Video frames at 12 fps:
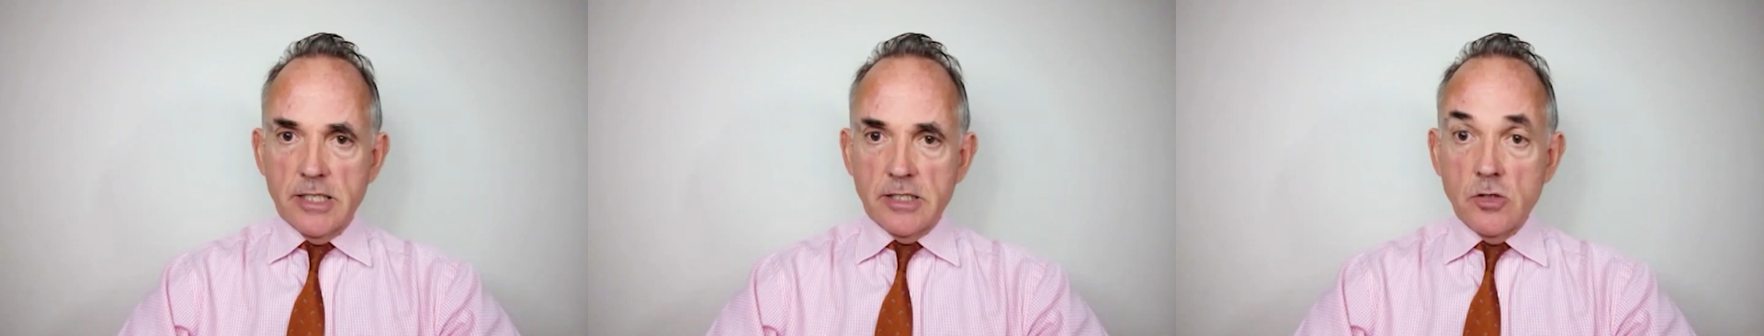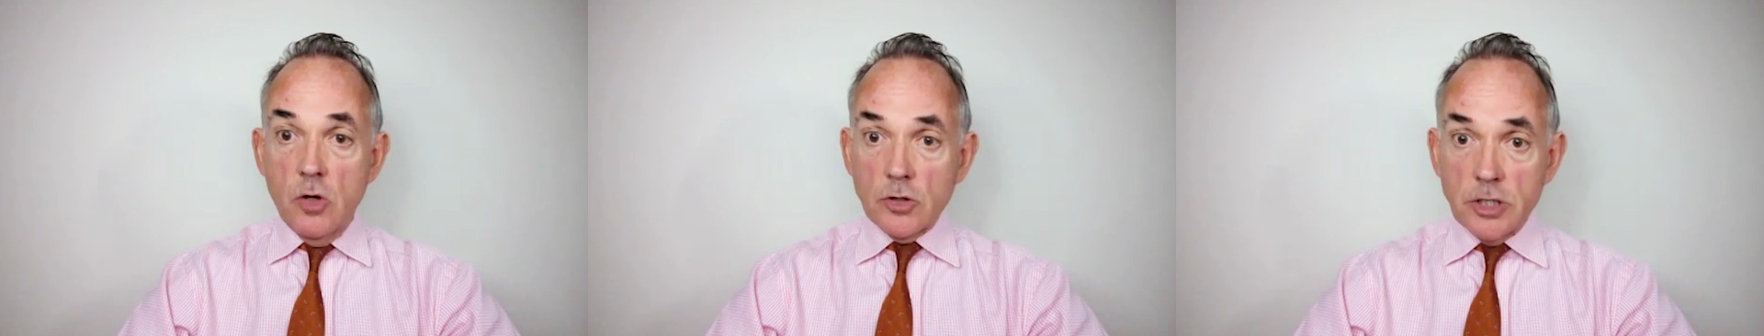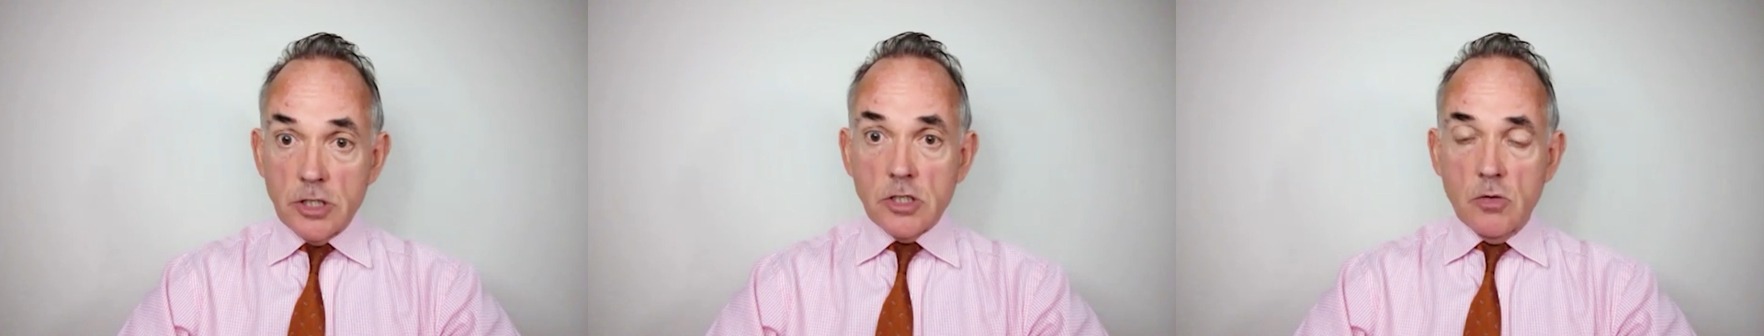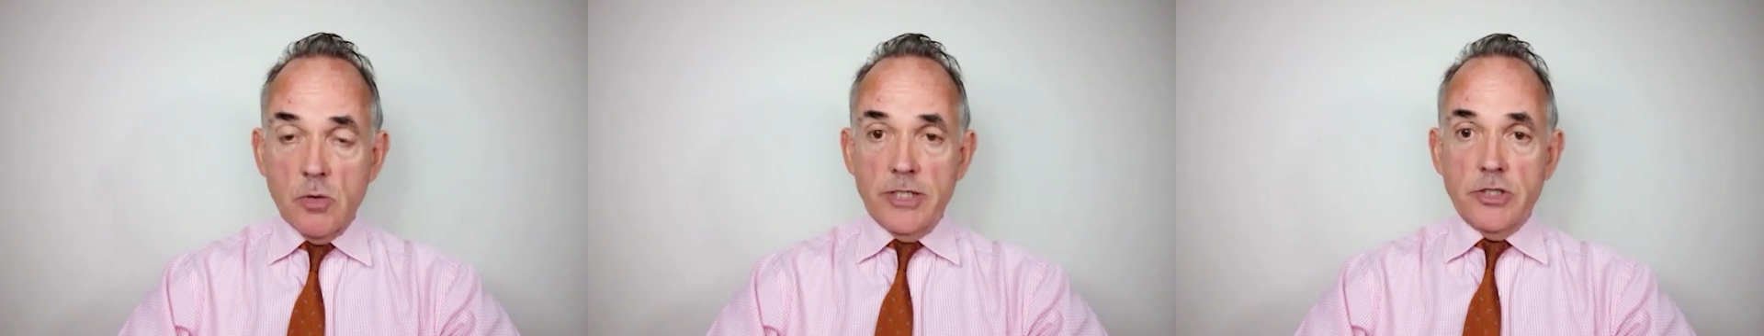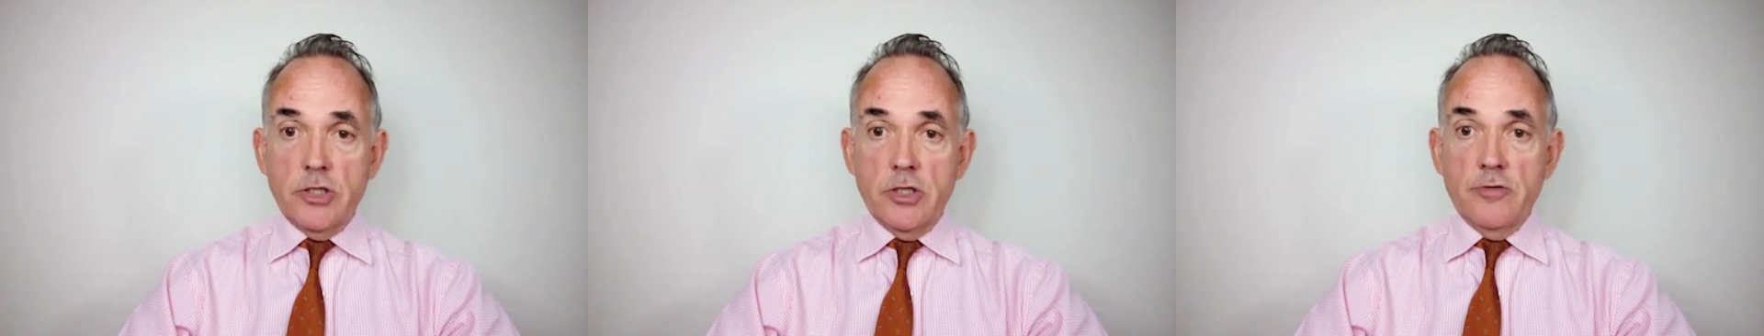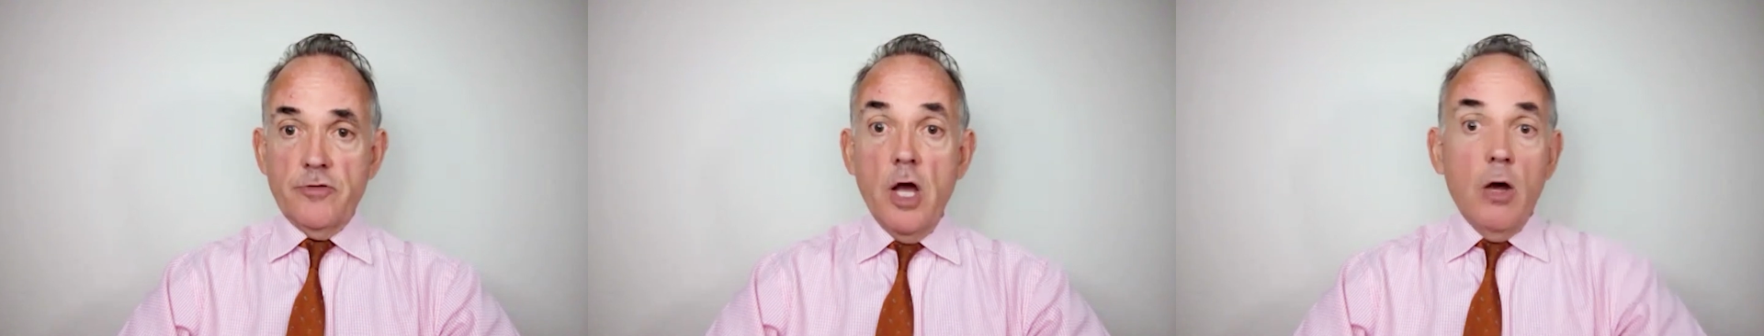It's not just a question
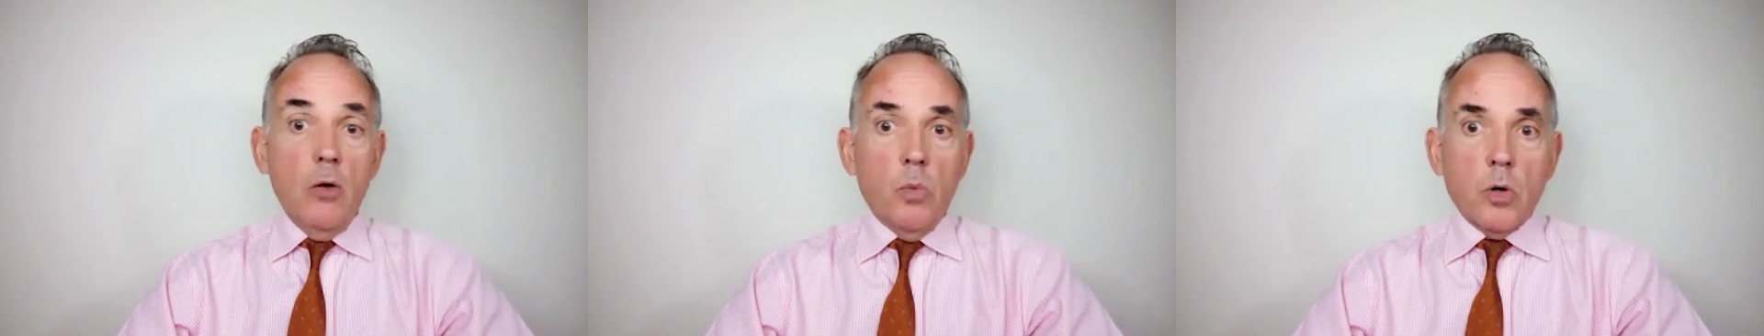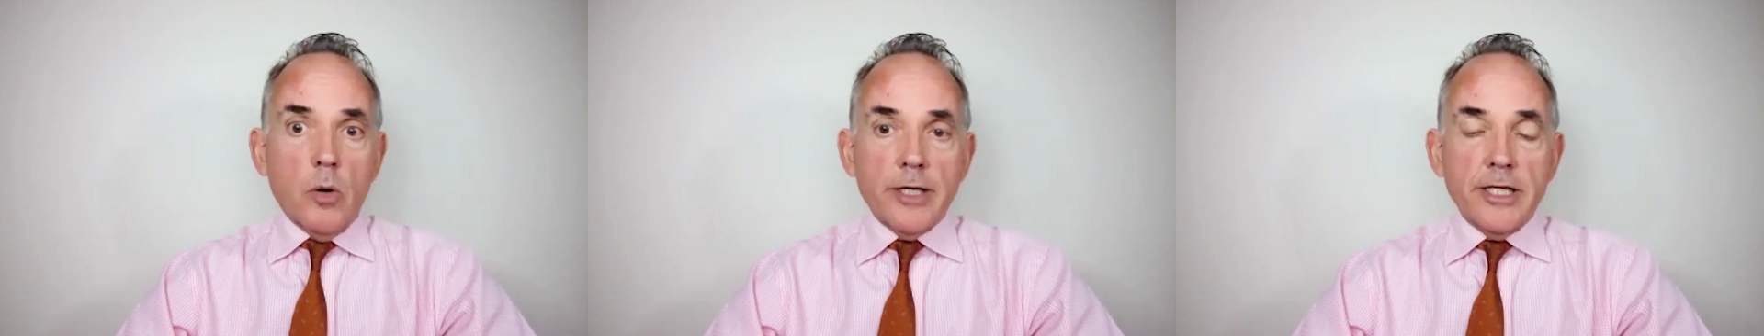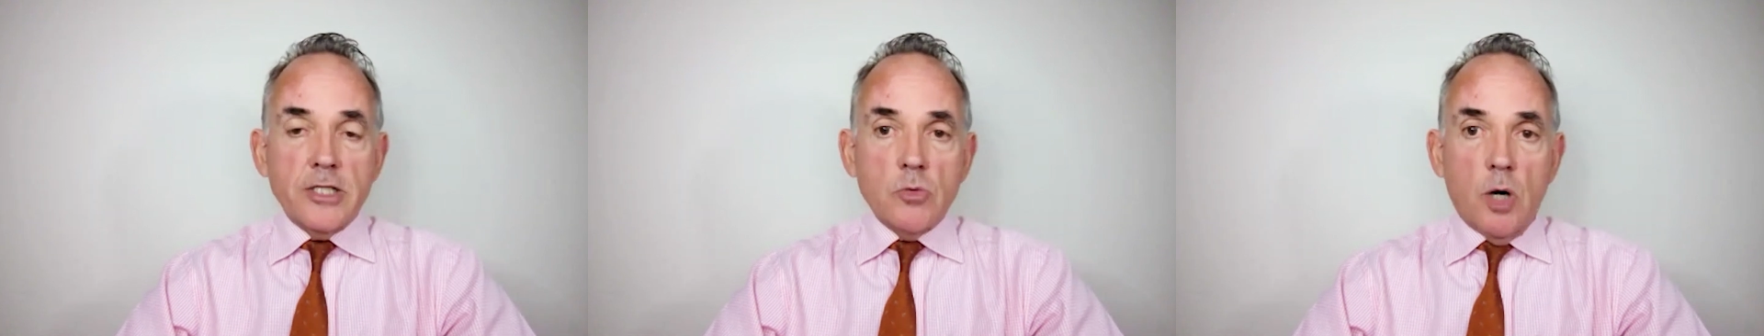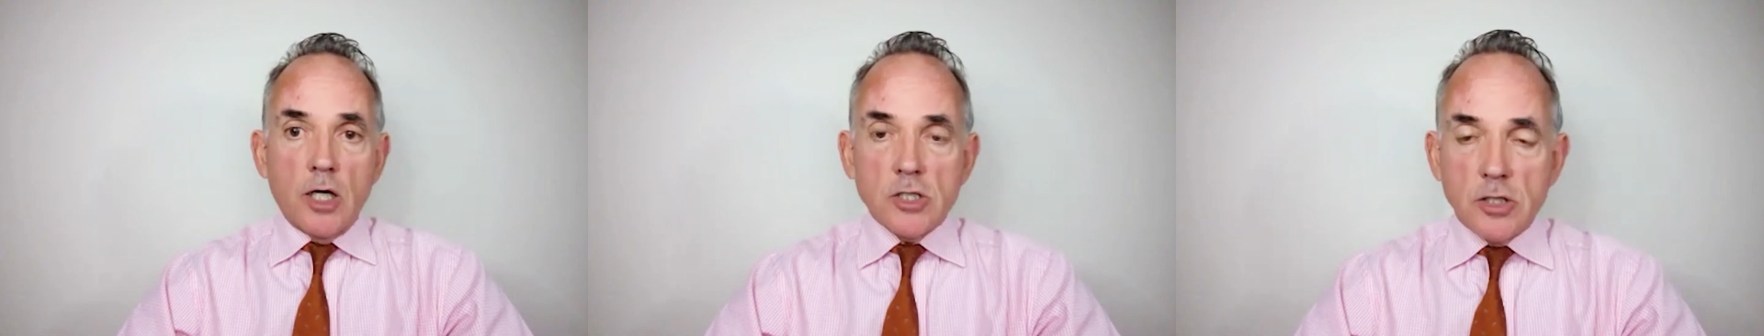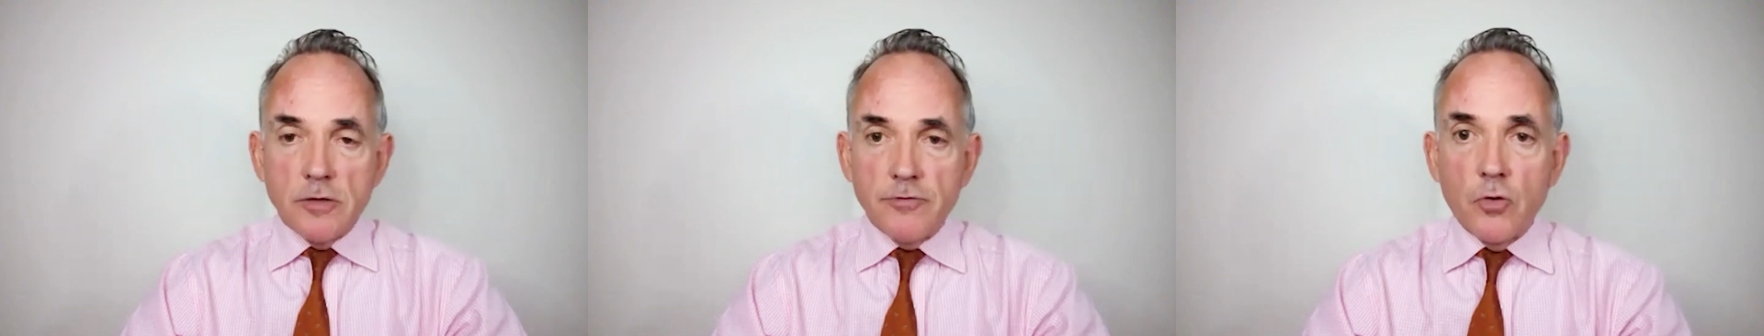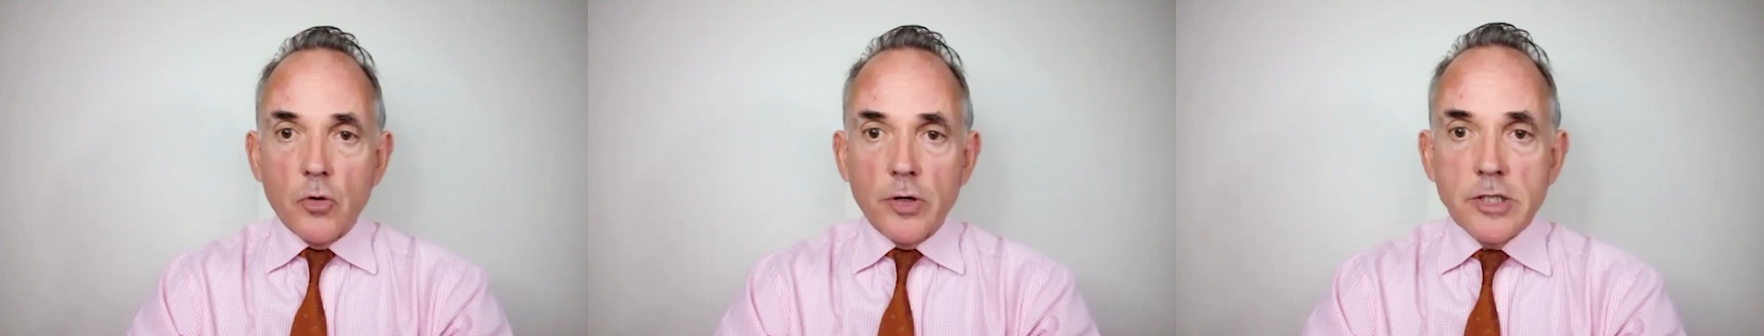of what do I need to ask her
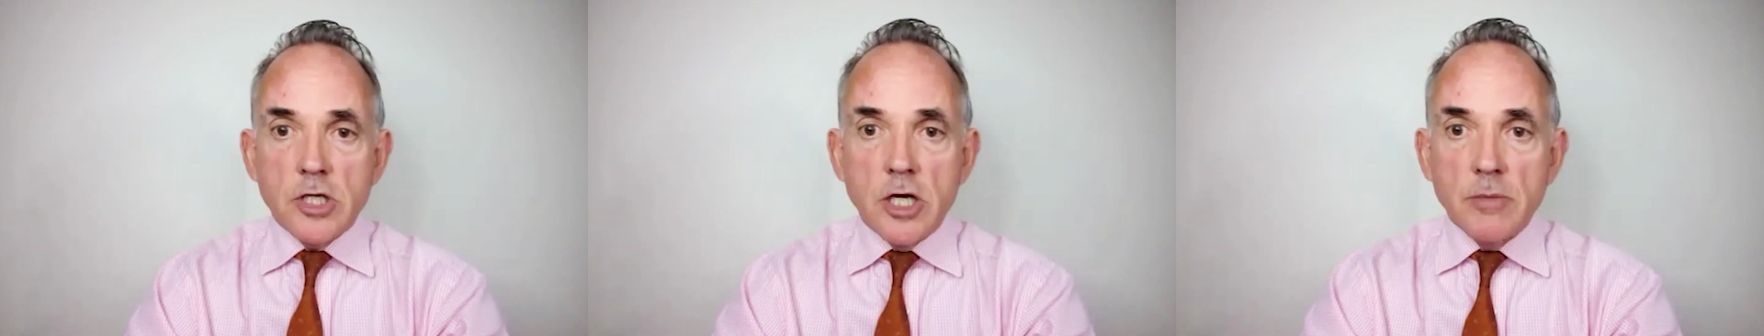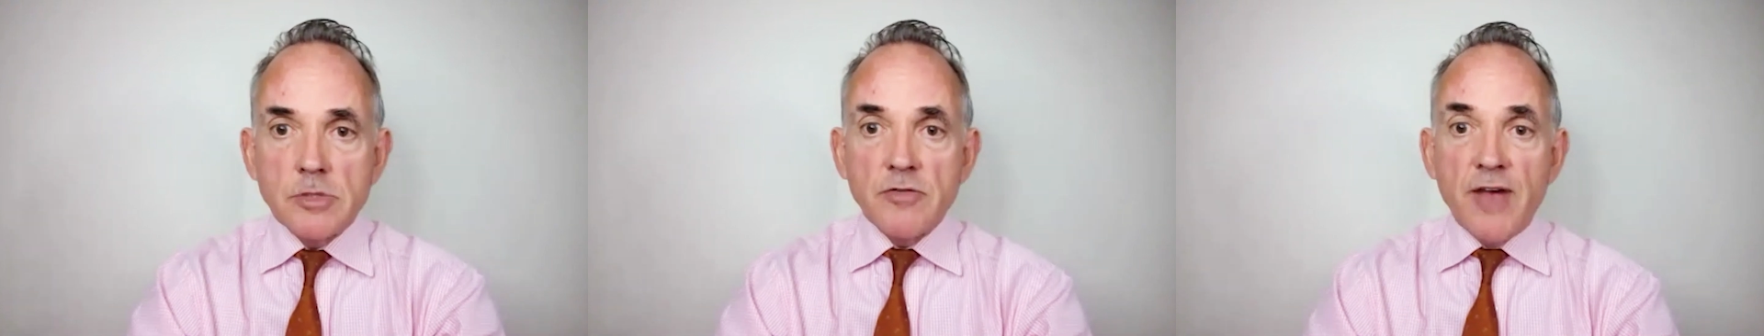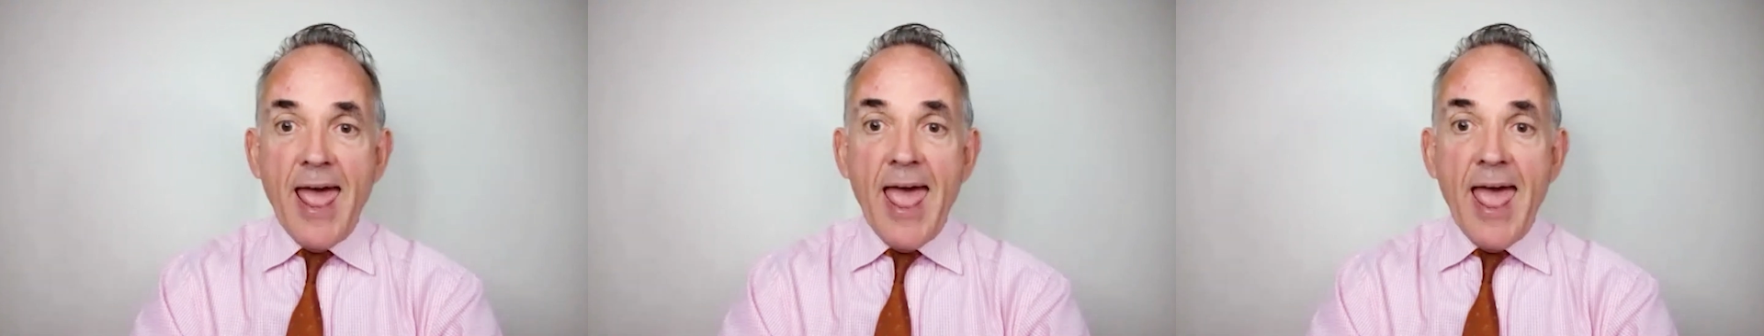for in terms of